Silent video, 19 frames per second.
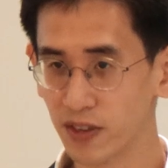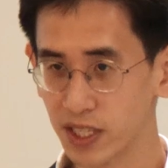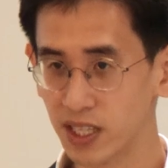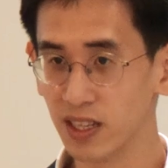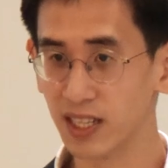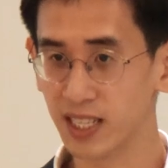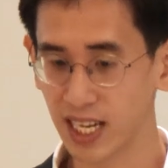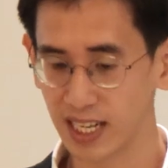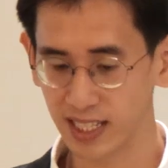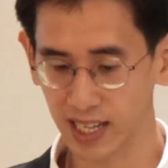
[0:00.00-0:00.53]

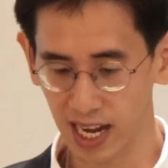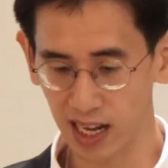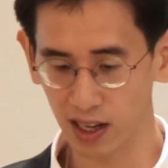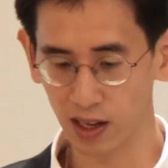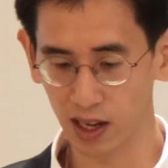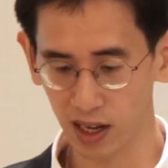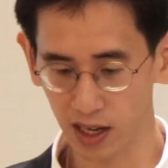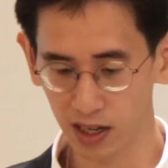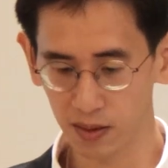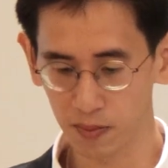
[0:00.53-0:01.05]
facilitate
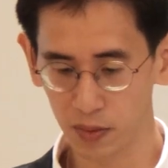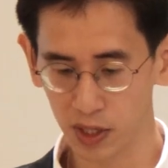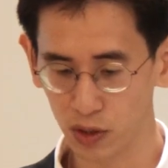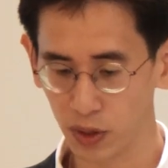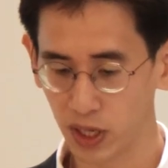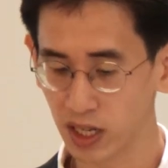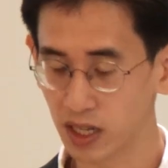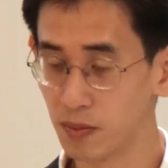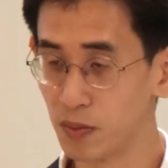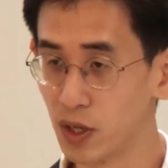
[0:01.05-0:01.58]
dialogue
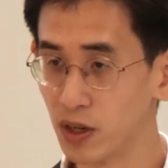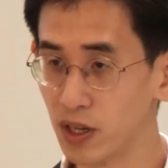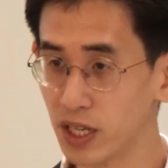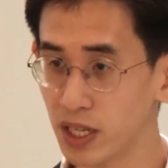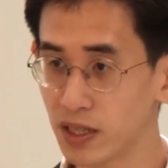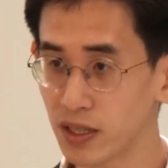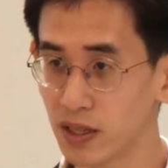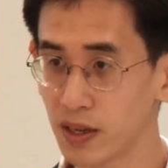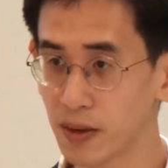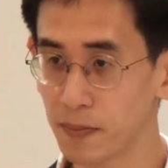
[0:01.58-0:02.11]
between
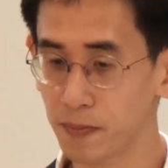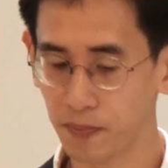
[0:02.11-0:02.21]
communities.